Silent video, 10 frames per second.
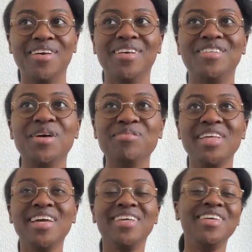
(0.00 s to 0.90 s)

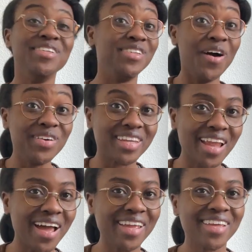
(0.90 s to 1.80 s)
something you don't
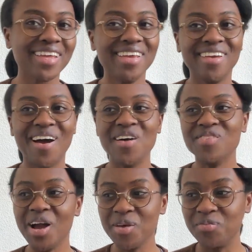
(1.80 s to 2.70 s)
like.
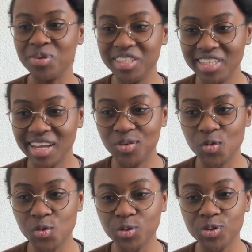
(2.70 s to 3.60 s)
I appreciate
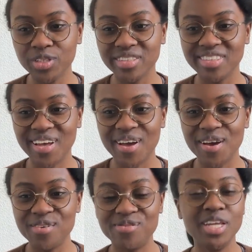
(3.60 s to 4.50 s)
all
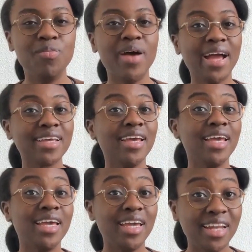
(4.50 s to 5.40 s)
the feedback.
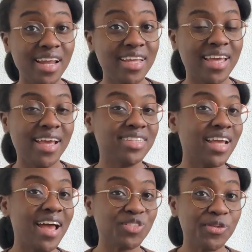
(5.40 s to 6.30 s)
In any case,
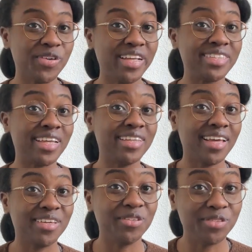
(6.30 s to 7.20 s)
as always,
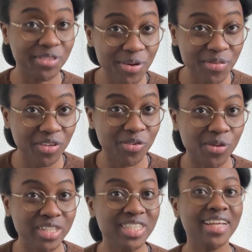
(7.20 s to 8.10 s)
thank you so much for
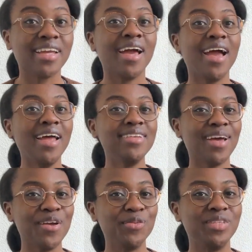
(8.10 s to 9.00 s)
watching, and
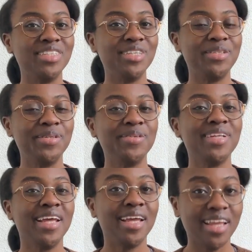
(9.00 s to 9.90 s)
I hope to see you
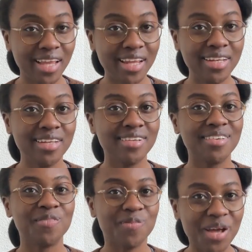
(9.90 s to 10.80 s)
soon in
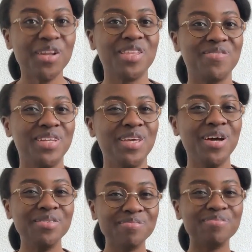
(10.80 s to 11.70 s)
another video.
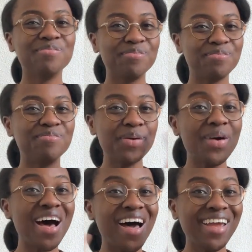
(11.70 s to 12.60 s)
Bye
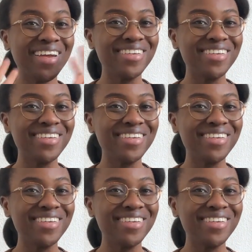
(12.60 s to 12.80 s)
bye!